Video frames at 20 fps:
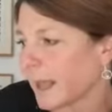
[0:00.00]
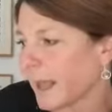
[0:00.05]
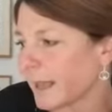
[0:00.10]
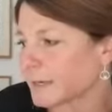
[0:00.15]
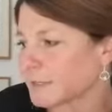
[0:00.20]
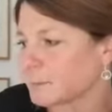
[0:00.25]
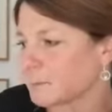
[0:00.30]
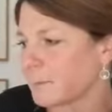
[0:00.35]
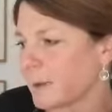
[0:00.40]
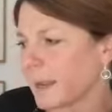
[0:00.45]

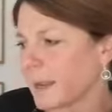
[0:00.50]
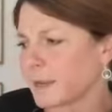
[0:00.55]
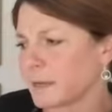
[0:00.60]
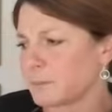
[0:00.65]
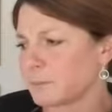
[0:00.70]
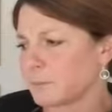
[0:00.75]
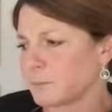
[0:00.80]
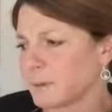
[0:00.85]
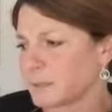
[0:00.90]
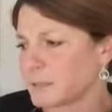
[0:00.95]
and
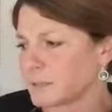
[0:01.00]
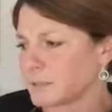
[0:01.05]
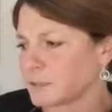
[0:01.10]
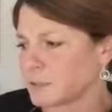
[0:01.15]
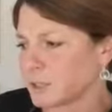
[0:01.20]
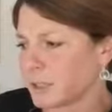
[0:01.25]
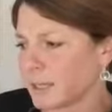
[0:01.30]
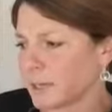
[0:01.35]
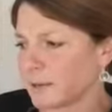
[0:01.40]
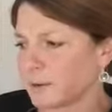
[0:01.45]
made
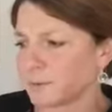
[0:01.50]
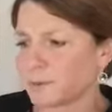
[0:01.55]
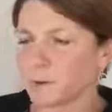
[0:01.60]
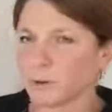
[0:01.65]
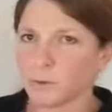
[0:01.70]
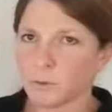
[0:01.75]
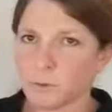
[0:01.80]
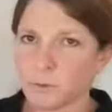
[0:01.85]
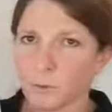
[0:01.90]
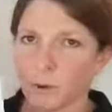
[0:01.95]
mischief
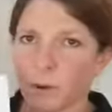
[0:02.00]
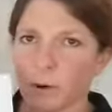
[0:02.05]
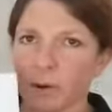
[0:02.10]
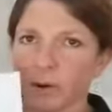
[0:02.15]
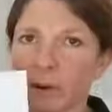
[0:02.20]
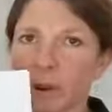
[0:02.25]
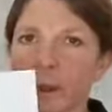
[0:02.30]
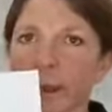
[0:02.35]
of one